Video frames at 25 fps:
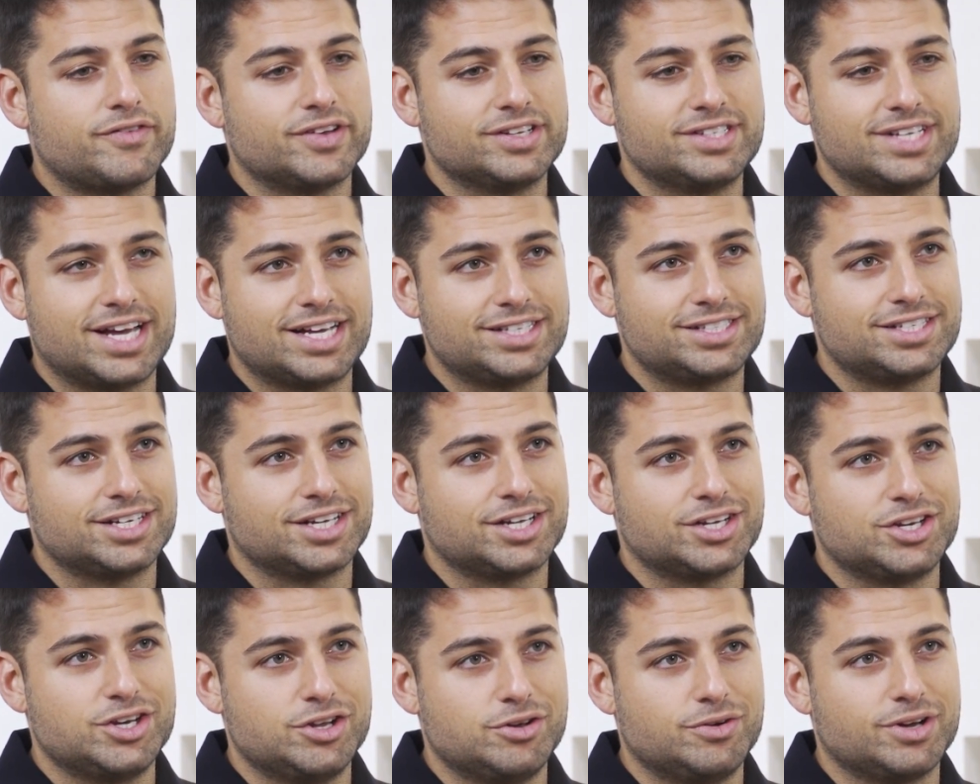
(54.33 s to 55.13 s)

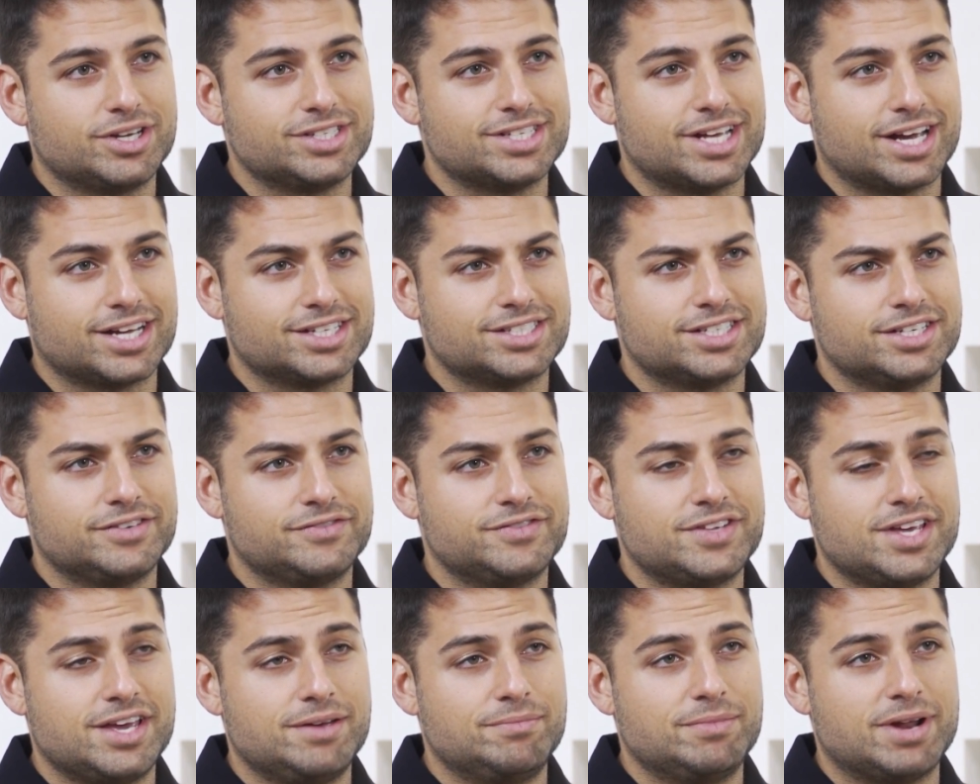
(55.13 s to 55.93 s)
fantastic new executive
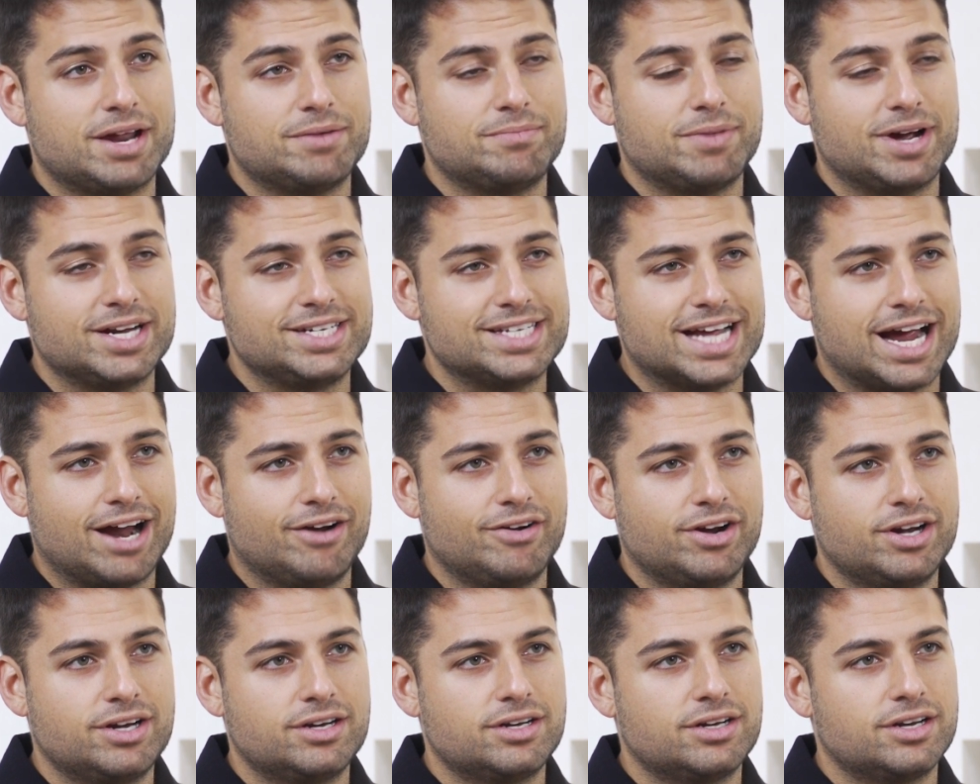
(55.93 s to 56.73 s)
team led by
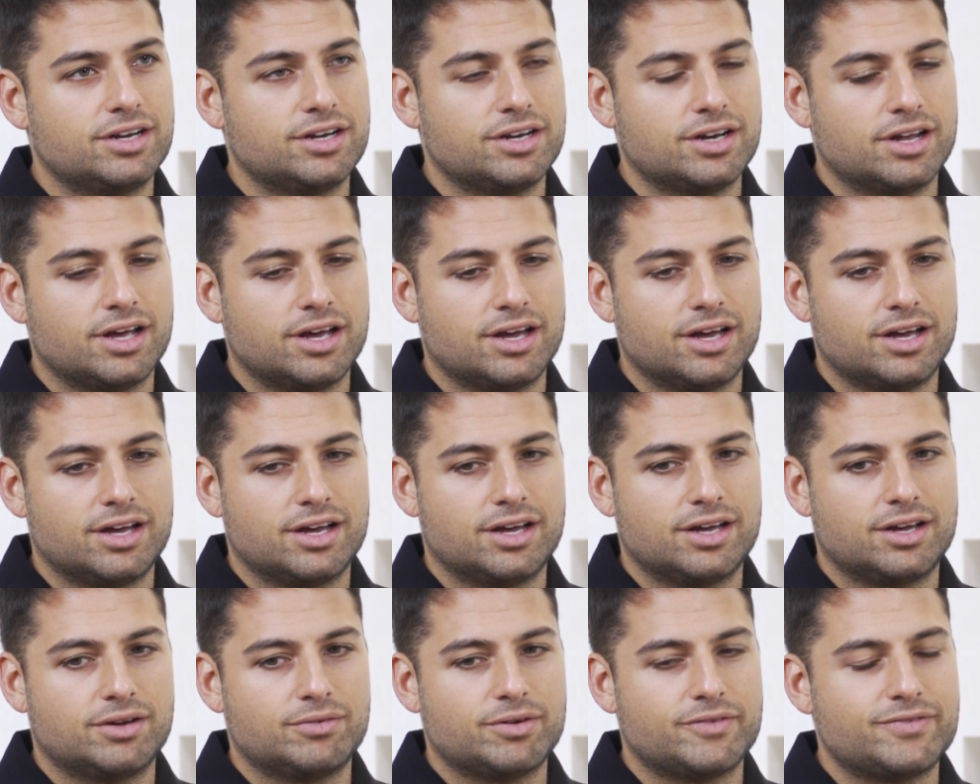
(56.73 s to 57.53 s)
Darren,
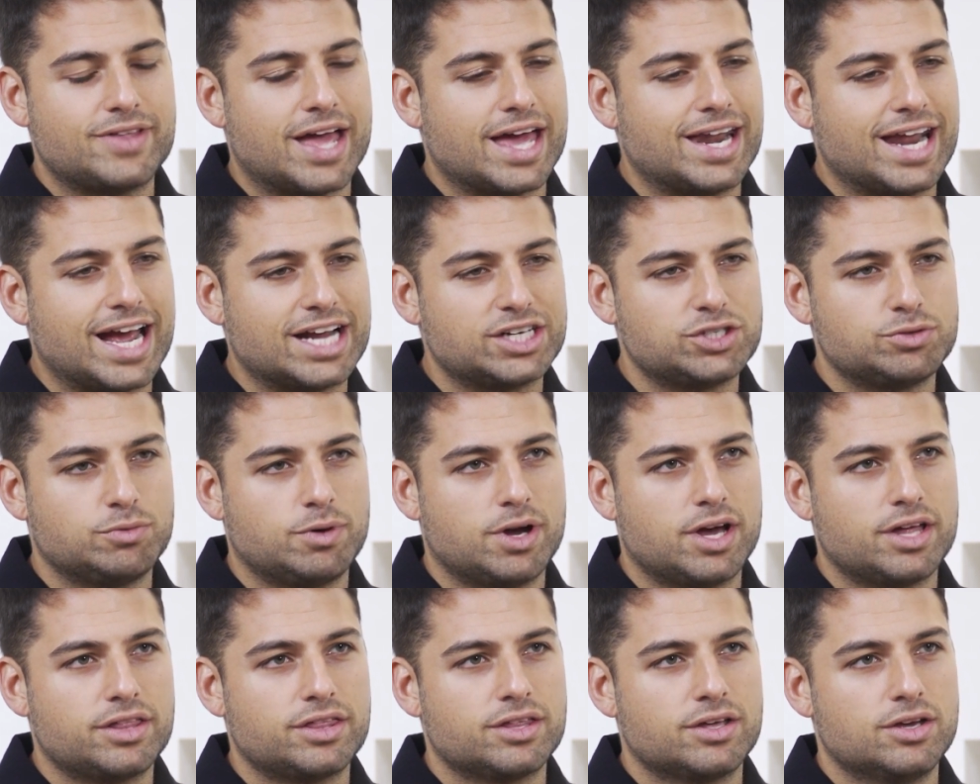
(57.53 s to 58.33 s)
with Dan
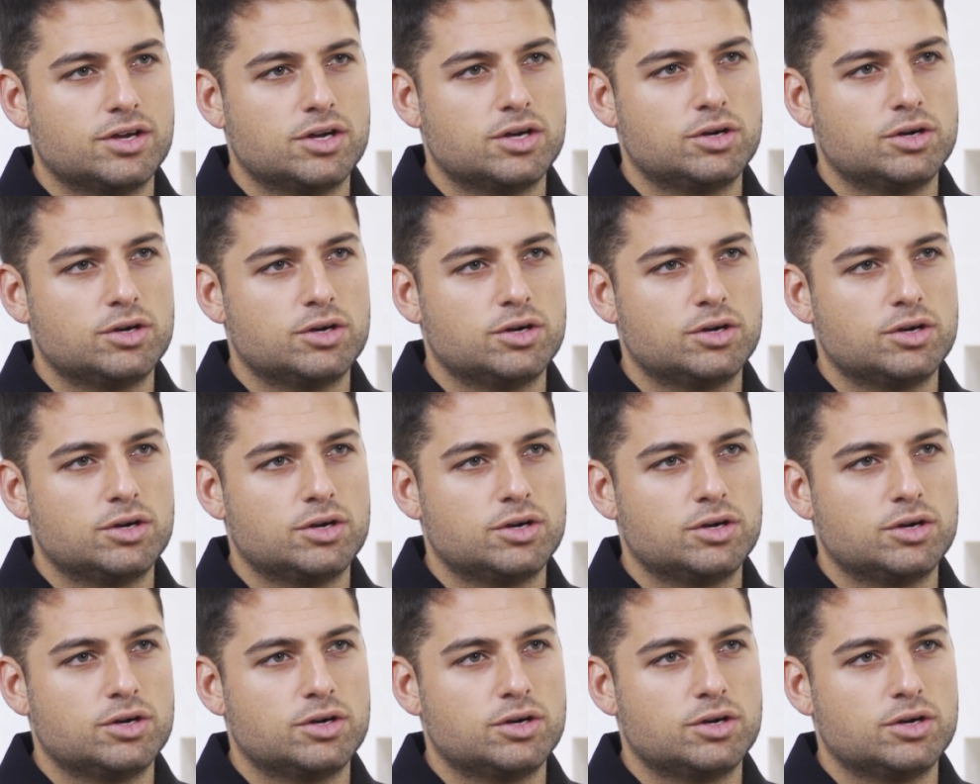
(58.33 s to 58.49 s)
Ashworth.